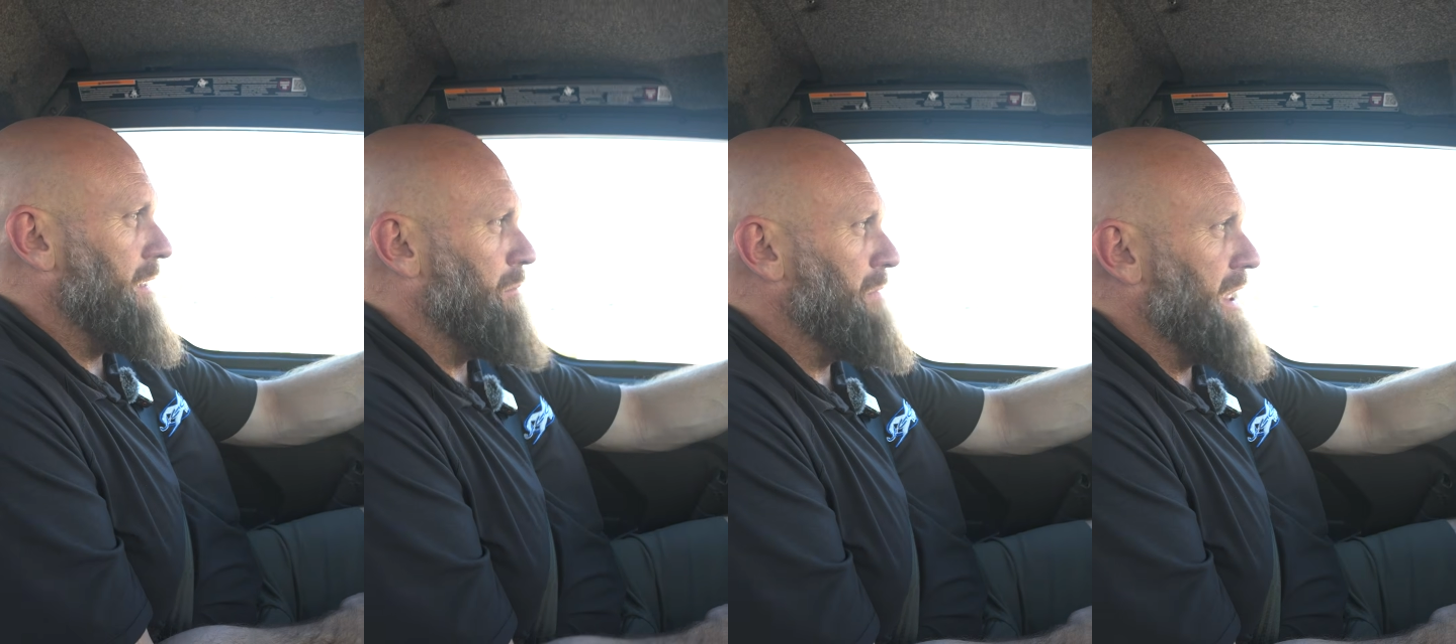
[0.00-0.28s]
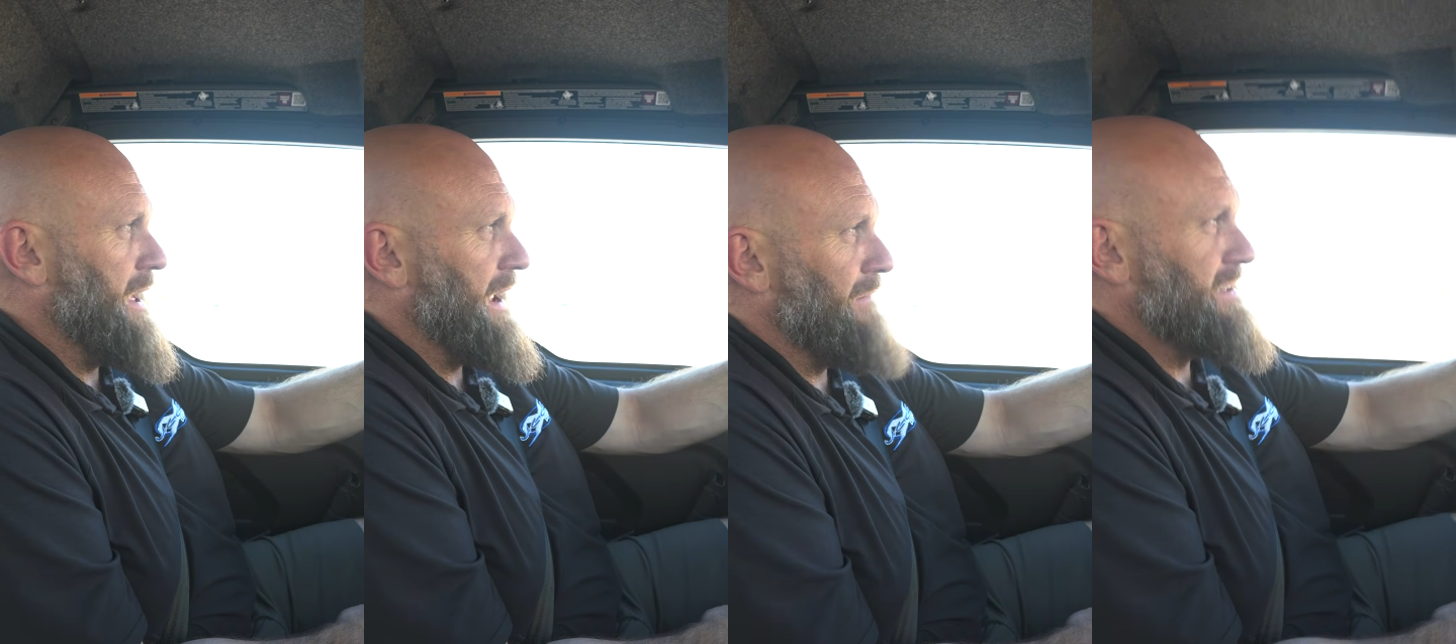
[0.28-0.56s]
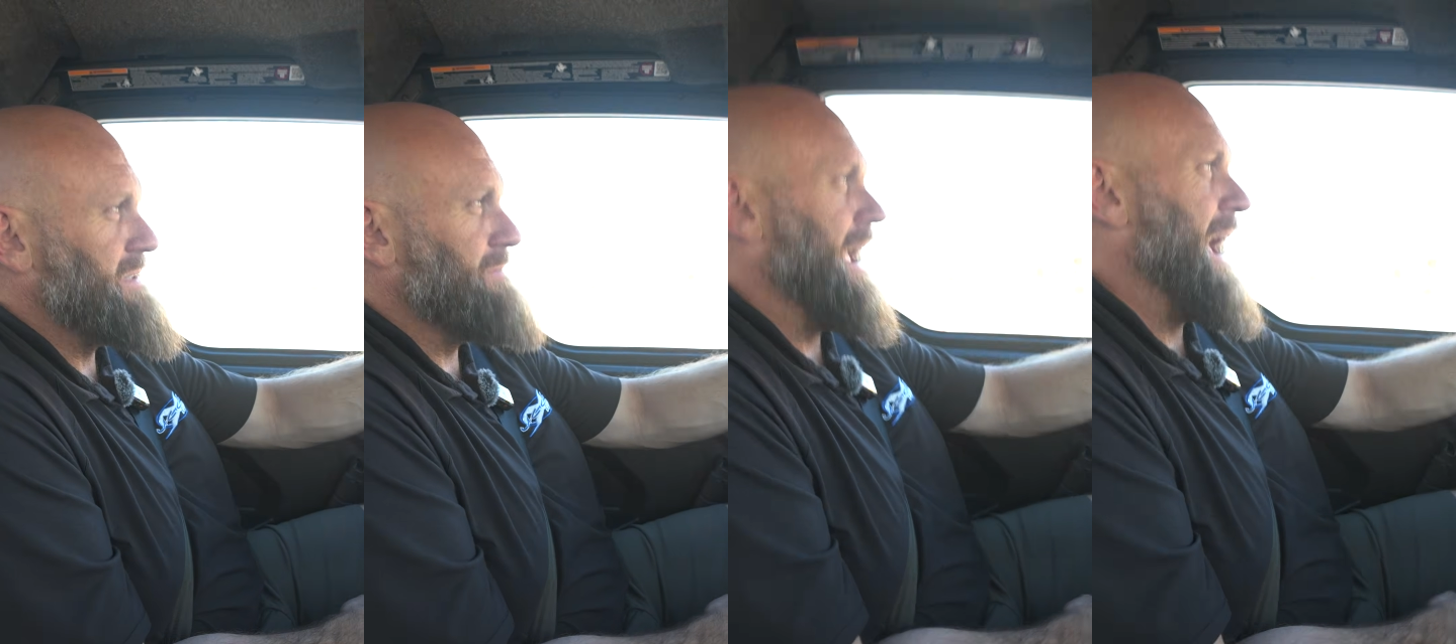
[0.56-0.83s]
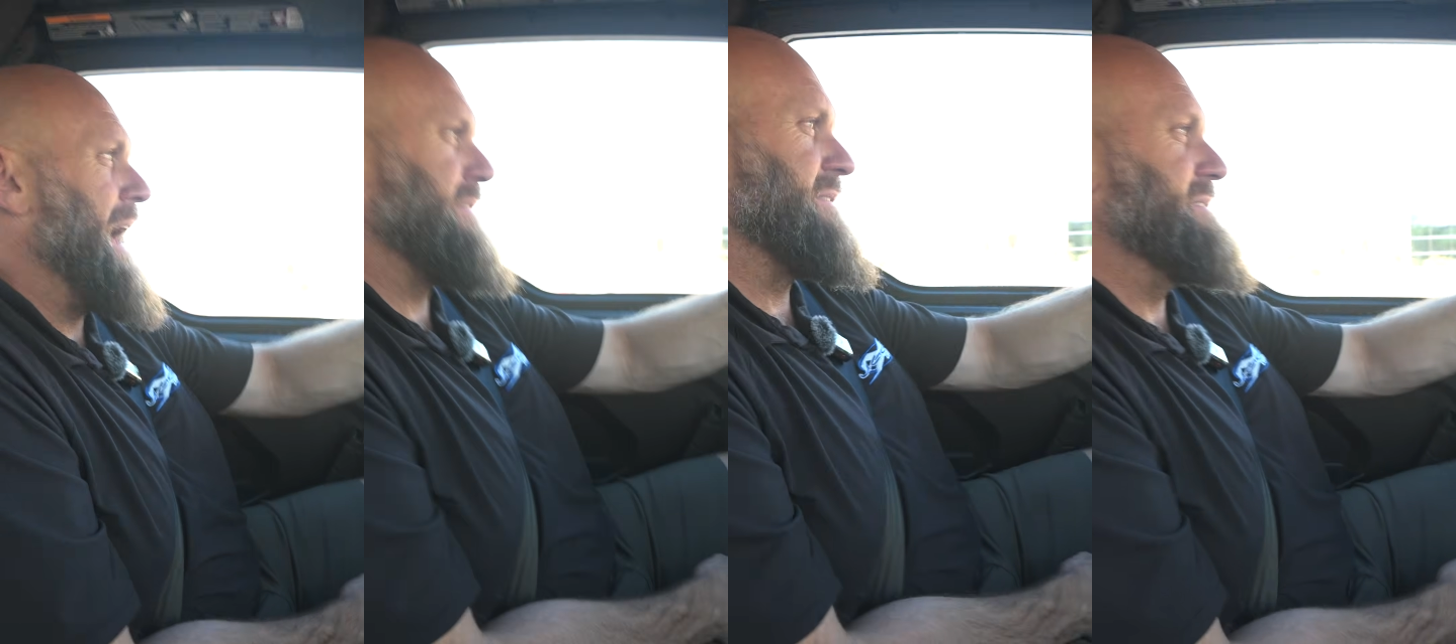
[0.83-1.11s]
I'm gonna give it some
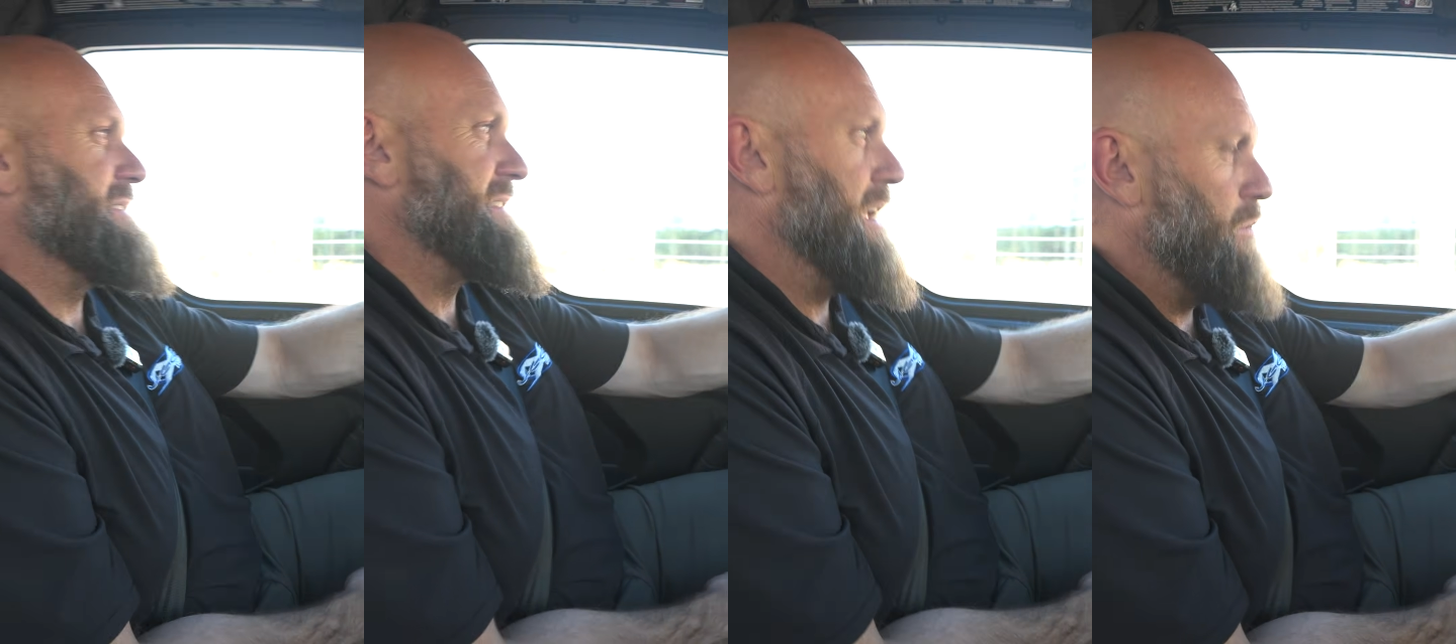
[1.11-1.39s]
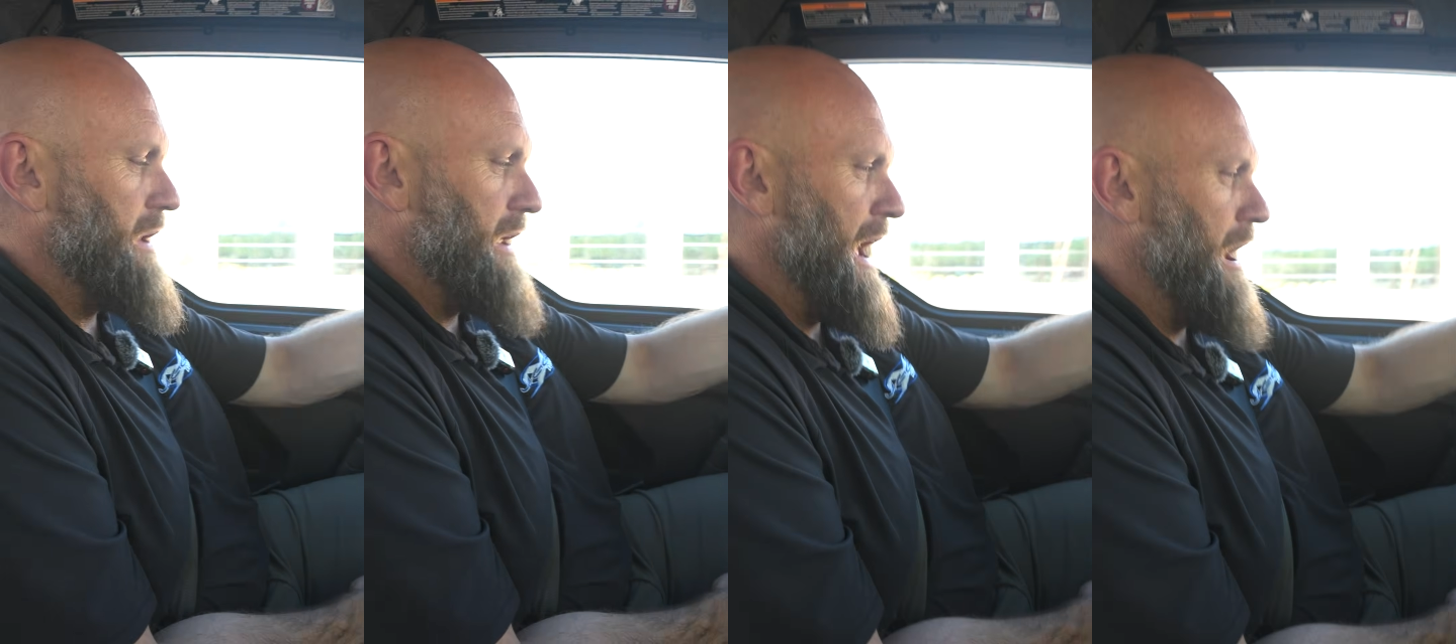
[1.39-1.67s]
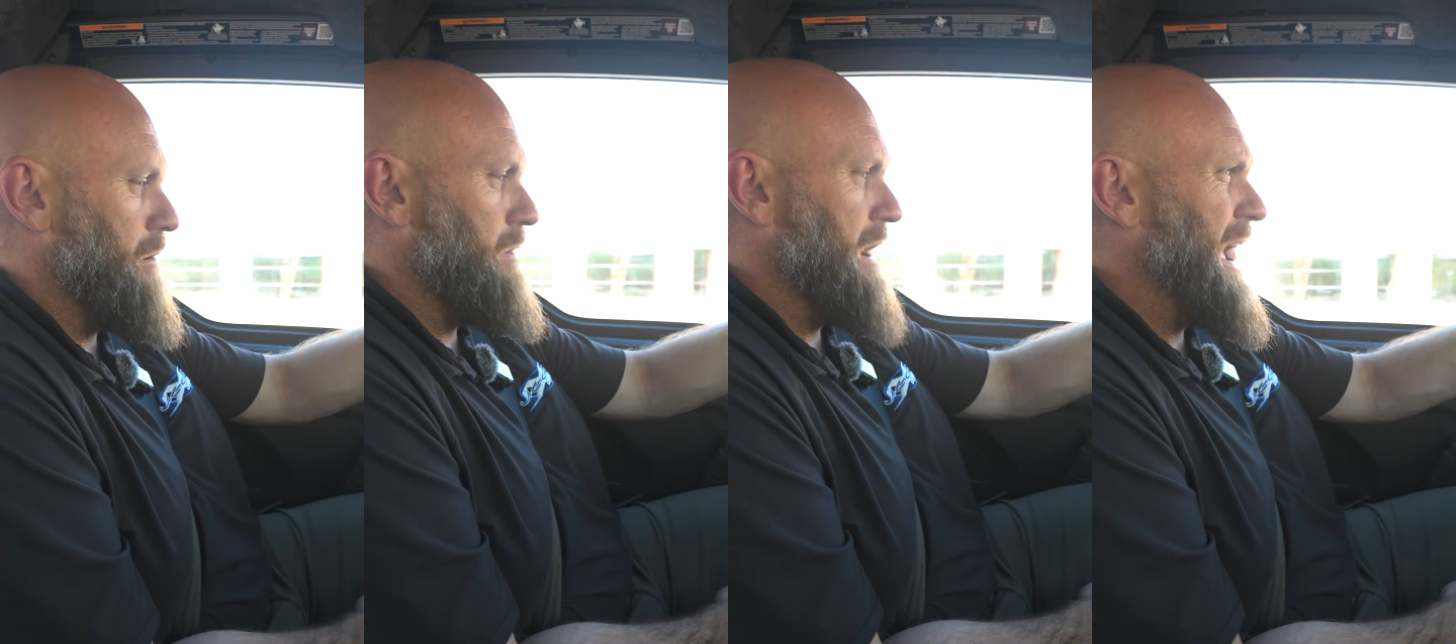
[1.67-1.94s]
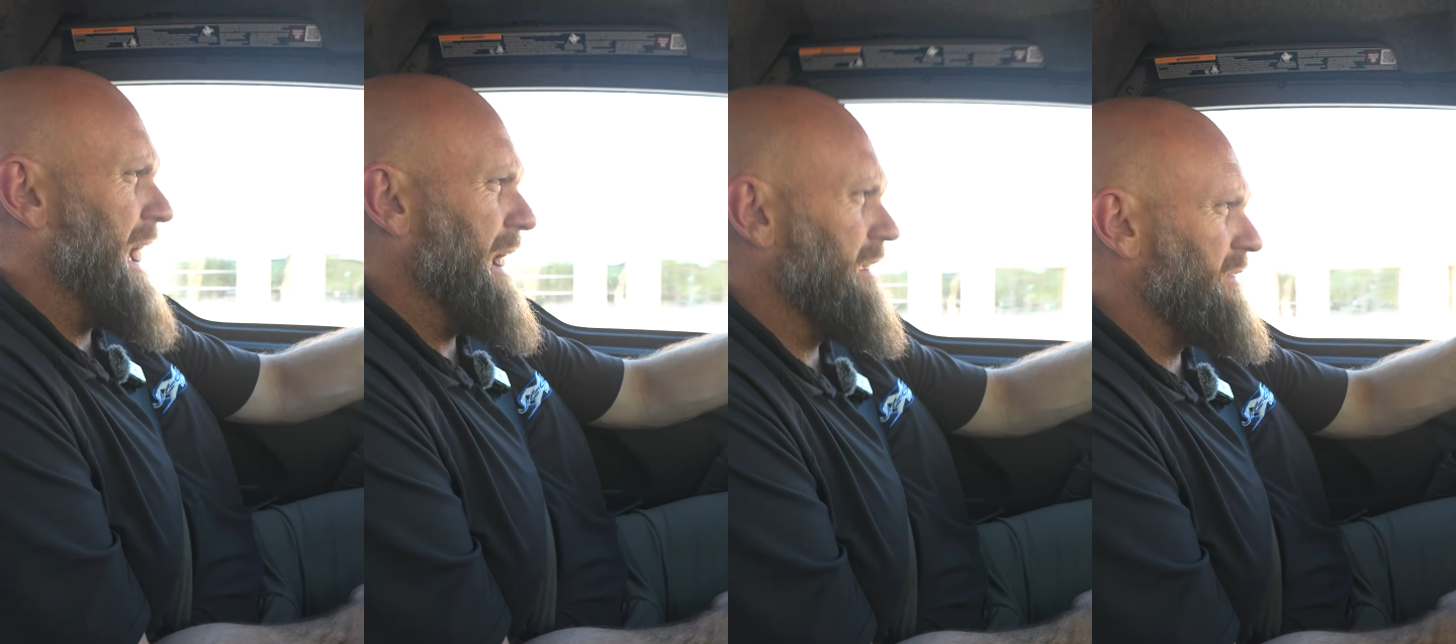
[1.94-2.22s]
gas and see how it
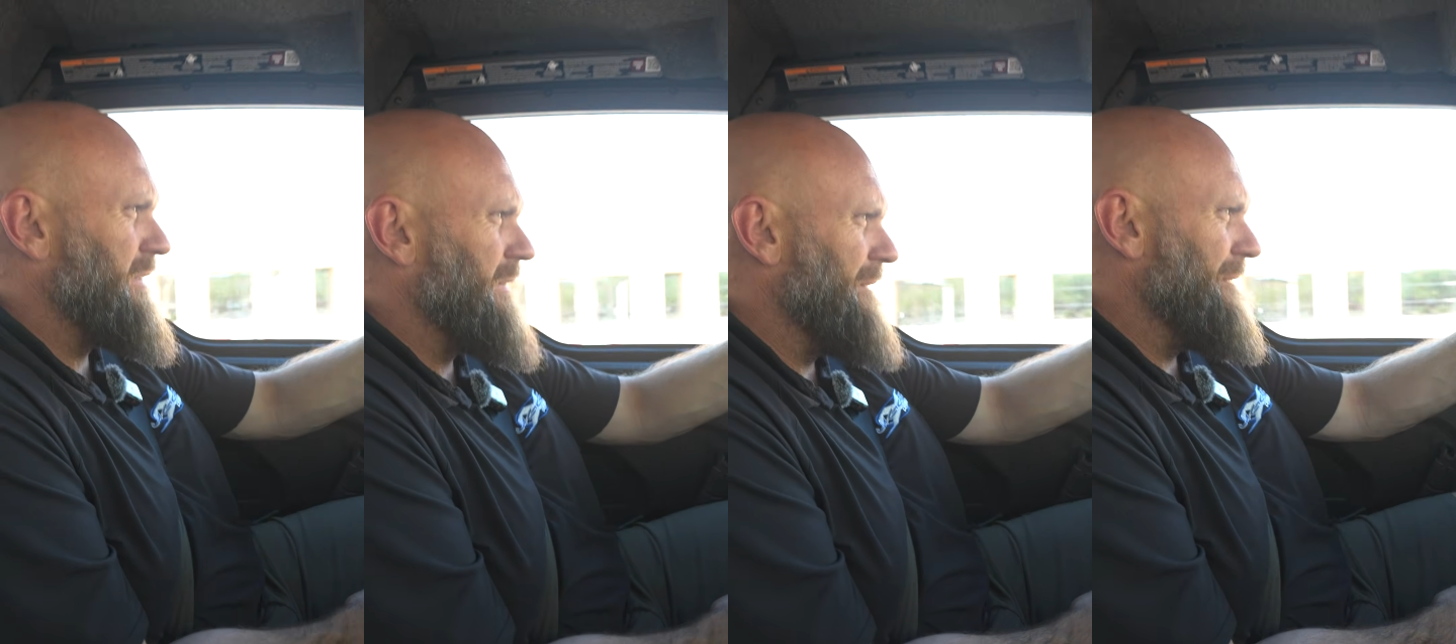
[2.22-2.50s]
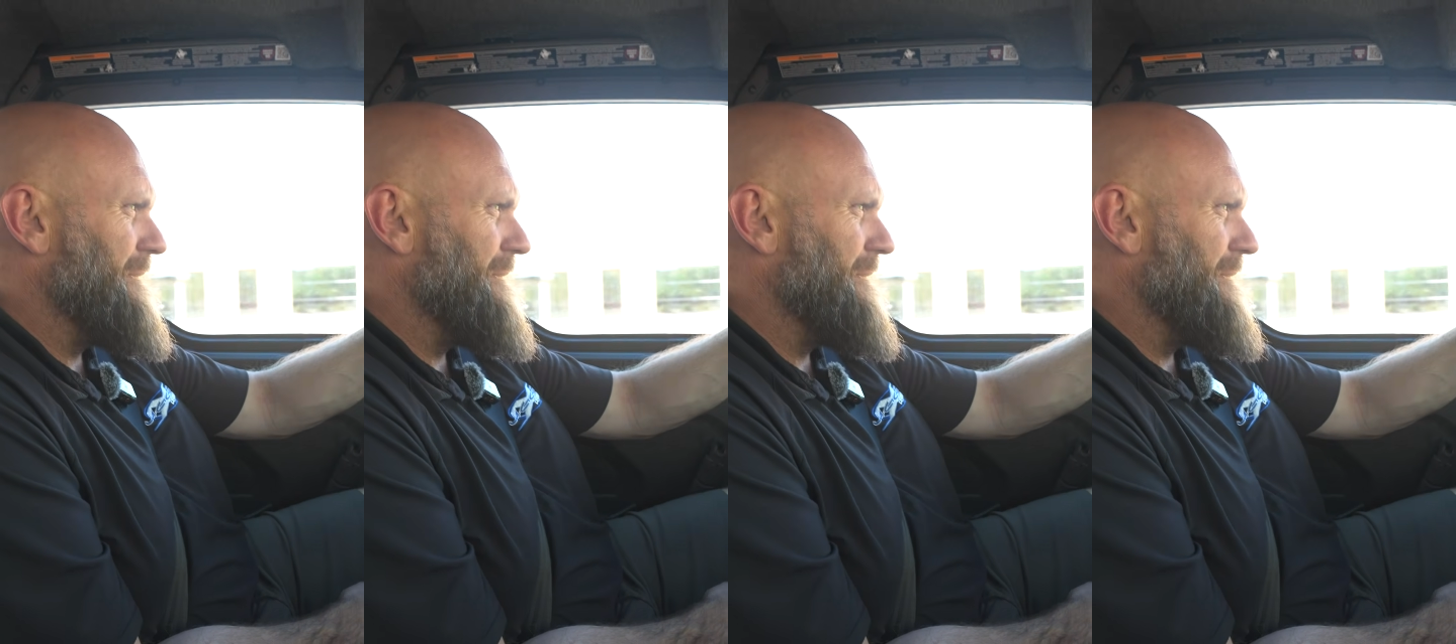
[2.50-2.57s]
reacts.